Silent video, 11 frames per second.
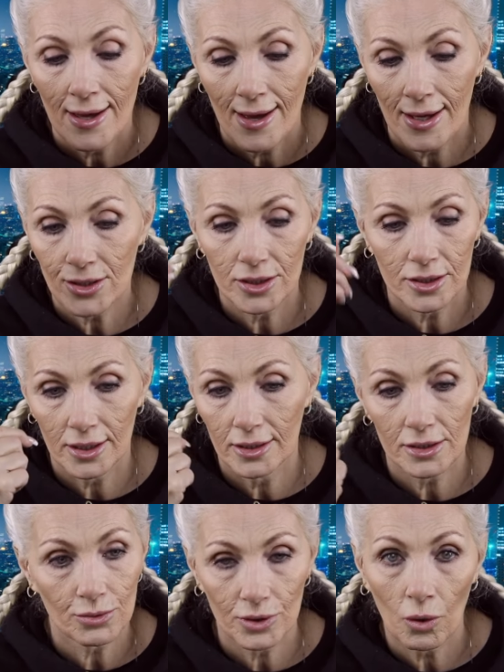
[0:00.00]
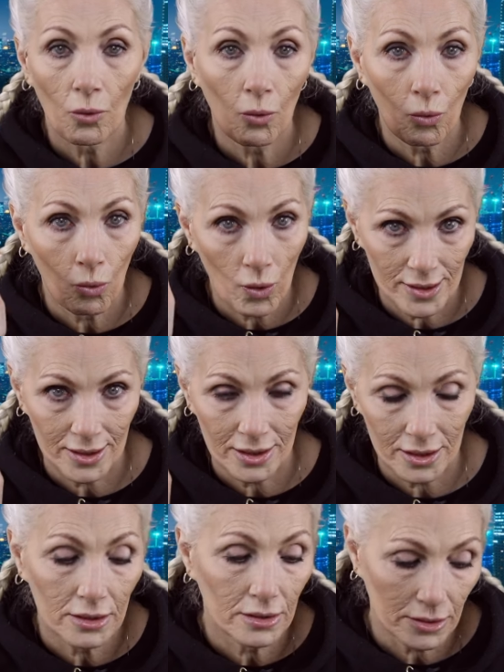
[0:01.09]
and she said this one
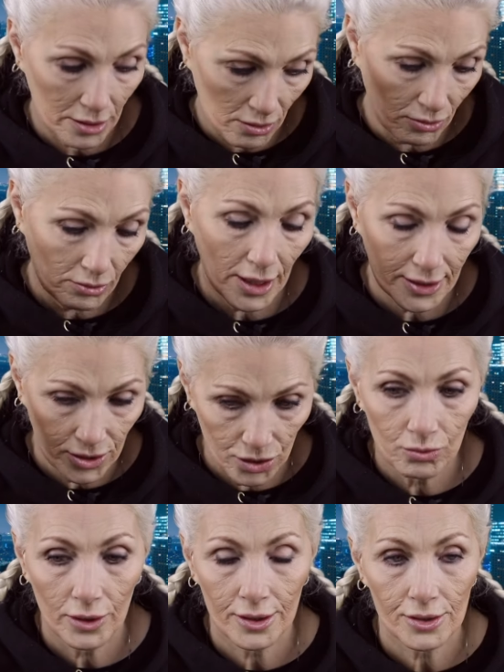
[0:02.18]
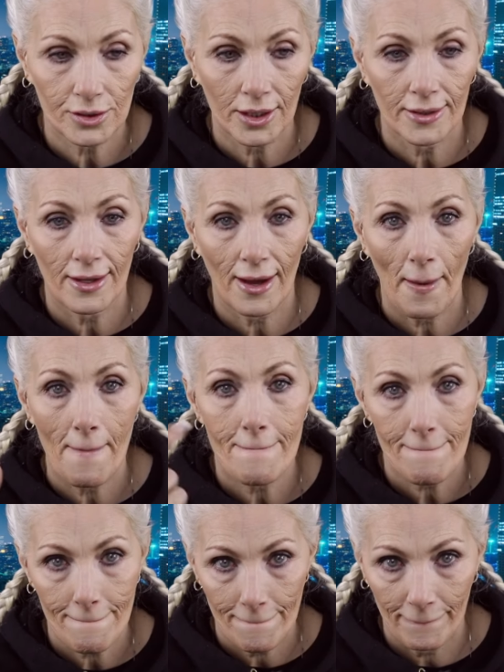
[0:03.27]
wasn't so I do want to try that
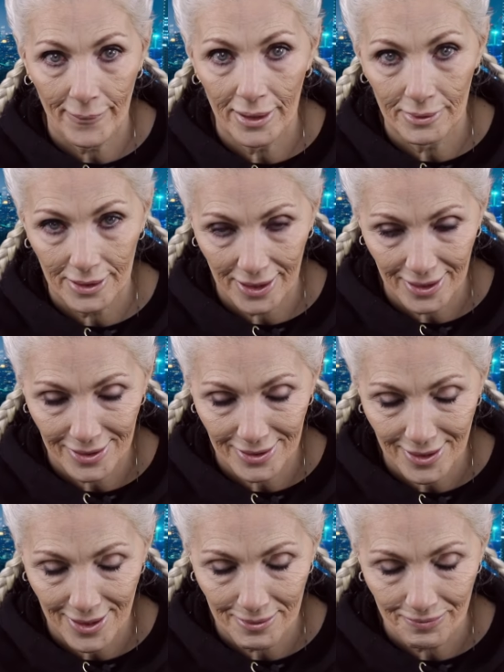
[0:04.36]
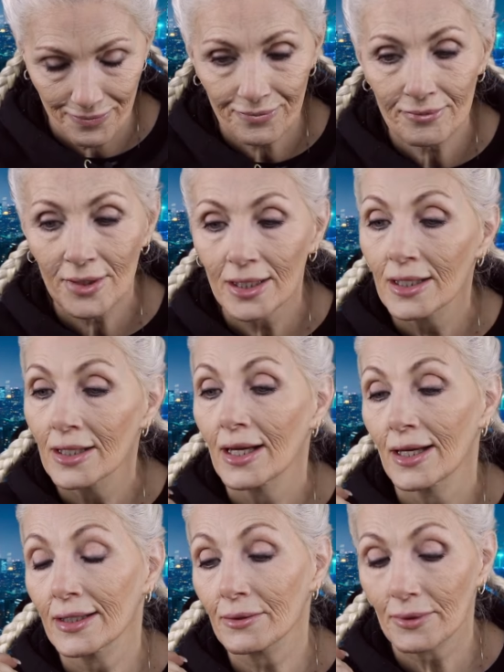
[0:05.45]
maybe next time
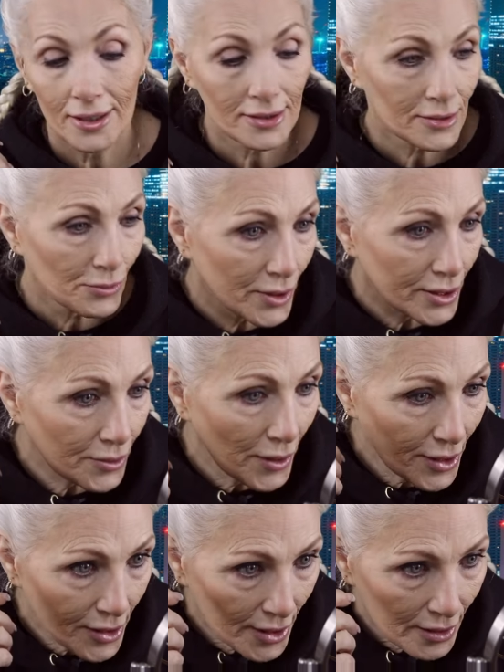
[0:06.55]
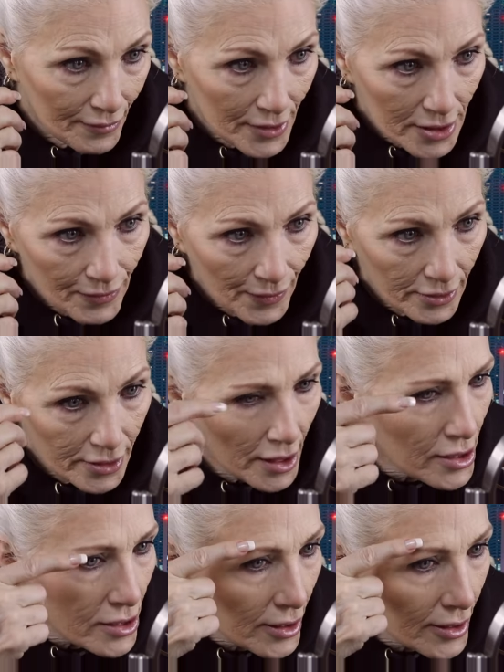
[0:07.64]
anyways what do I think of this
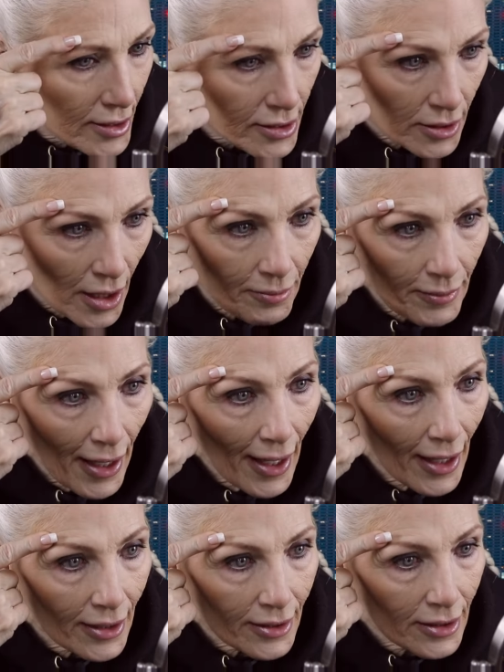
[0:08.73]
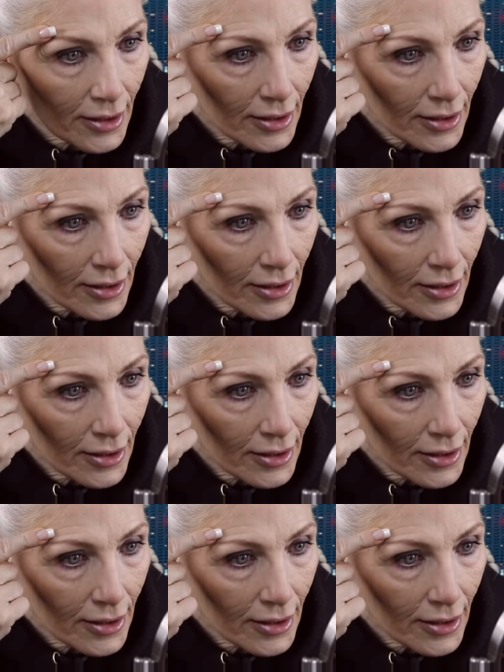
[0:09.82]
foundation it's not bad